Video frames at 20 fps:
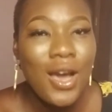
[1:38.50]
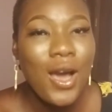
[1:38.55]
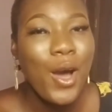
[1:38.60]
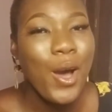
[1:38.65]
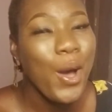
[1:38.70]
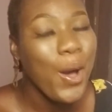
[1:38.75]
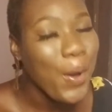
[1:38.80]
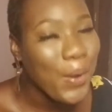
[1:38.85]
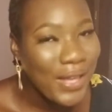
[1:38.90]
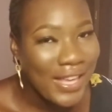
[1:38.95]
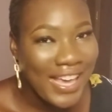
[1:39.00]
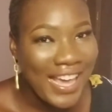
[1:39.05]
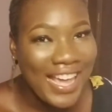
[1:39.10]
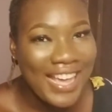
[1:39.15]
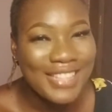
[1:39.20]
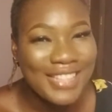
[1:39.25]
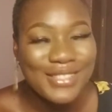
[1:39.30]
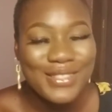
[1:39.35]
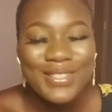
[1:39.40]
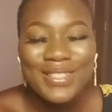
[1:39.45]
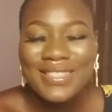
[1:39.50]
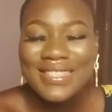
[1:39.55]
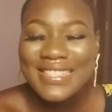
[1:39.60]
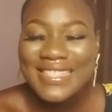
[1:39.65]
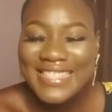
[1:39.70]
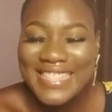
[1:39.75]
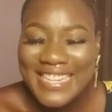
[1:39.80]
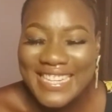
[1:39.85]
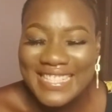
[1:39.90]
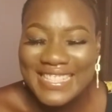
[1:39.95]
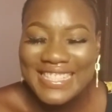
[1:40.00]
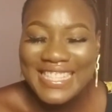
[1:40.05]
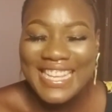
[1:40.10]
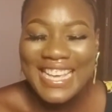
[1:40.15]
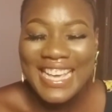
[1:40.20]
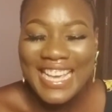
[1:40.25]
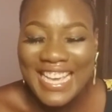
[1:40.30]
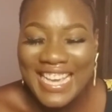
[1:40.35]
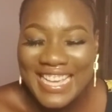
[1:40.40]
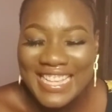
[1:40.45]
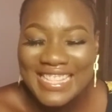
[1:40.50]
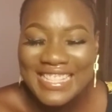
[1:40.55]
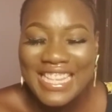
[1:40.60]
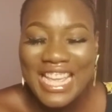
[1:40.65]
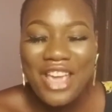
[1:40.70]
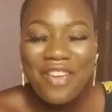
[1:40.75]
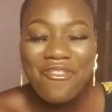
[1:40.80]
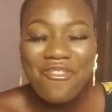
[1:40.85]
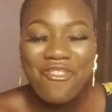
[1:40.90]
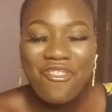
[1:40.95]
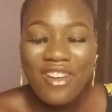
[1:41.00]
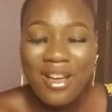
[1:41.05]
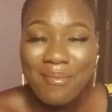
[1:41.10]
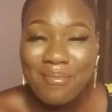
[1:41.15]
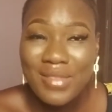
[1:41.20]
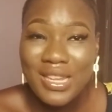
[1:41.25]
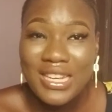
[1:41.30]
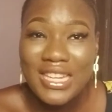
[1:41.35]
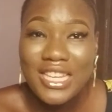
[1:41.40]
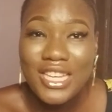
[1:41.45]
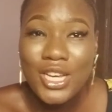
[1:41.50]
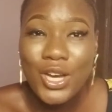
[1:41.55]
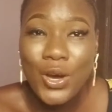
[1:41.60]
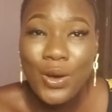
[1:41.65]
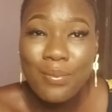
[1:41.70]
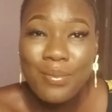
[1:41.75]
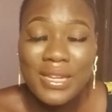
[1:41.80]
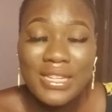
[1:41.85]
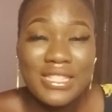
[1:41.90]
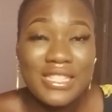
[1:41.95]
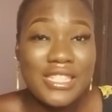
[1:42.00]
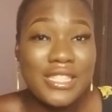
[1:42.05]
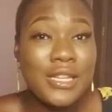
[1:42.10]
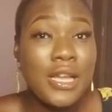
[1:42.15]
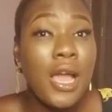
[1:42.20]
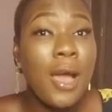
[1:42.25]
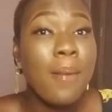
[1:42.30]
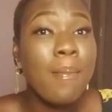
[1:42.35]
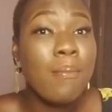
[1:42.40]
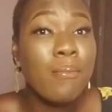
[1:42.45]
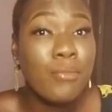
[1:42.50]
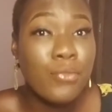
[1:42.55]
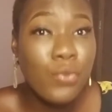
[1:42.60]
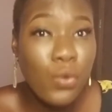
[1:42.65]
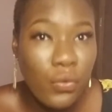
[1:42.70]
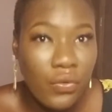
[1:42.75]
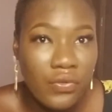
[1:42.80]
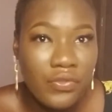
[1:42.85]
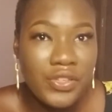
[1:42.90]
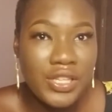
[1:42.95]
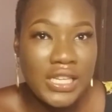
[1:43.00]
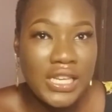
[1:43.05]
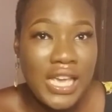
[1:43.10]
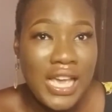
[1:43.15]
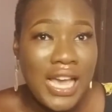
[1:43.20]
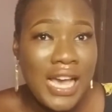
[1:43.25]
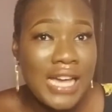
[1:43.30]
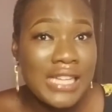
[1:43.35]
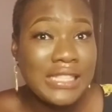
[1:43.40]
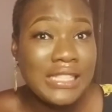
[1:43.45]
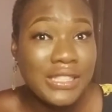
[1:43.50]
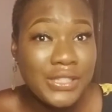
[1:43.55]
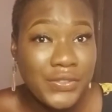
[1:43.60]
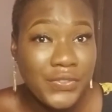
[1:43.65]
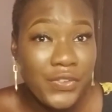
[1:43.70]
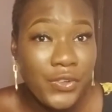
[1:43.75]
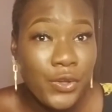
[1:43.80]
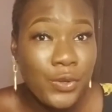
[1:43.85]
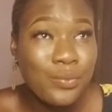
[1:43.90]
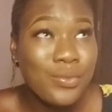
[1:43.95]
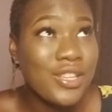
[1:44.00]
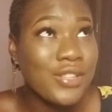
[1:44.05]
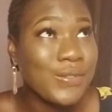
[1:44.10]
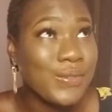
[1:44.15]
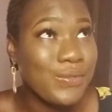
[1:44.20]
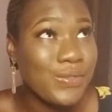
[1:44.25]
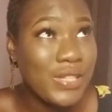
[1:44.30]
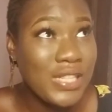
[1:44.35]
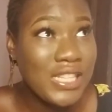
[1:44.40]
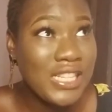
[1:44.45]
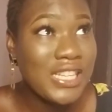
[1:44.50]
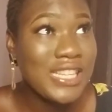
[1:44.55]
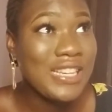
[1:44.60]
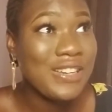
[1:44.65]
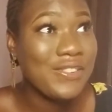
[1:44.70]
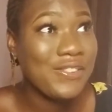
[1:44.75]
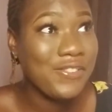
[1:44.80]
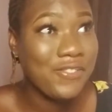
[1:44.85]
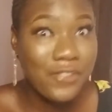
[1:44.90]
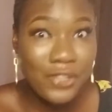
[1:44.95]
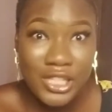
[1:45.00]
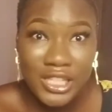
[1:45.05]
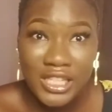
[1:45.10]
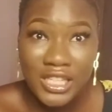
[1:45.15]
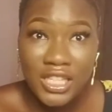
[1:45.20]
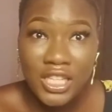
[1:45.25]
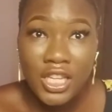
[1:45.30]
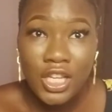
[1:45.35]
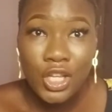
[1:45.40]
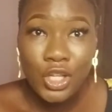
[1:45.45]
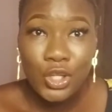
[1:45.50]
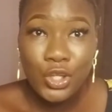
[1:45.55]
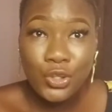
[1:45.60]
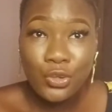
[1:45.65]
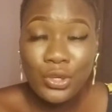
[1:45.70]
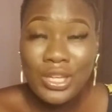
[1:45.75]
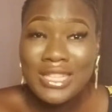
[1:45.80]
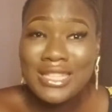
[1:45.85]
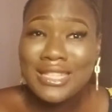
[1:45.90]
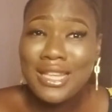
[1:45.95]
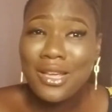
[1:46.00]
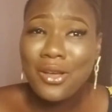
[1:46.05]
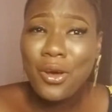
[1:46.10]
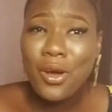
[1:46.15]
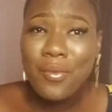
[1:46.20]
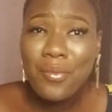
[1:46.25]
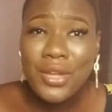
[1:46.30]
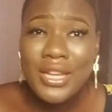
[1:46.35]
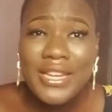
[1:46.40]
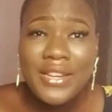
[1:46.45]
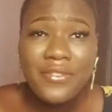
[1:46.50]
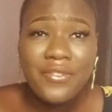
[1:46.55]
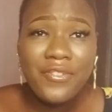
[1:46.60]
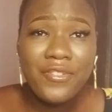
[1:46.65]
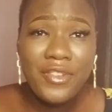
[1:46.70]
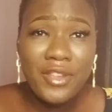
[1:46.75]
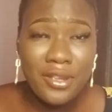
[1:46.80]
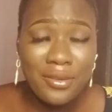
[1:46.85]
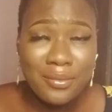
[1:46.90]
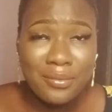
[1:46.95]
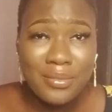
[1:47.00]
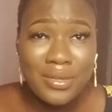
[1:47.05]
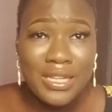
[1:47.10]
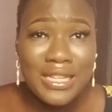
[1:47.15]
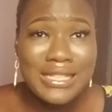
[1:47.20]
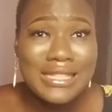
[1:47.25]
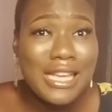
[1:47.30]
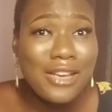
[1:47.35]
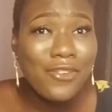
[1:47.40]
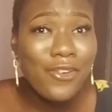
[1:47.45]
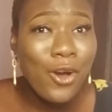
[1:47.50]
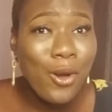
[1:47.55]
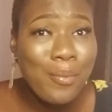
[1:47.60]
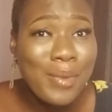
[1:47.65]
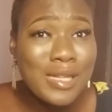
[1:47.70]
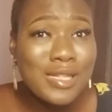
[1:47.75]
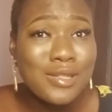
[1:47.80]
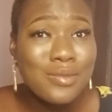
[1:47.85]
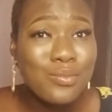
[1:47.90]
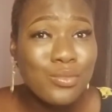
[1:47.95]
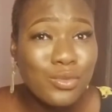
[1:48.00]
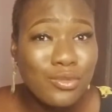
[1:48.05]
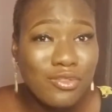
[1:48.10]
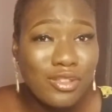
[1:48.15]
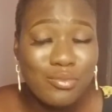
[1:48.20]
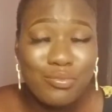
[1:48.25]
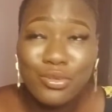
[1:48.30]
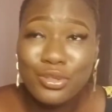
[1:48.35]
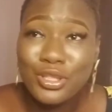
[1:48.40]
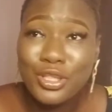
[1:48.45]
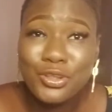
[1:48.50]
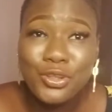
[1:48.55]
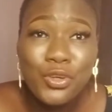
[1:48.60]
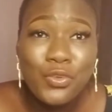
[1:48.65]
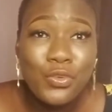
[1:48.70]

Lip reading: Okay, so this is a family comedy movie. This film is really funny. It's a comedy film. It's a comedy movie, but they don't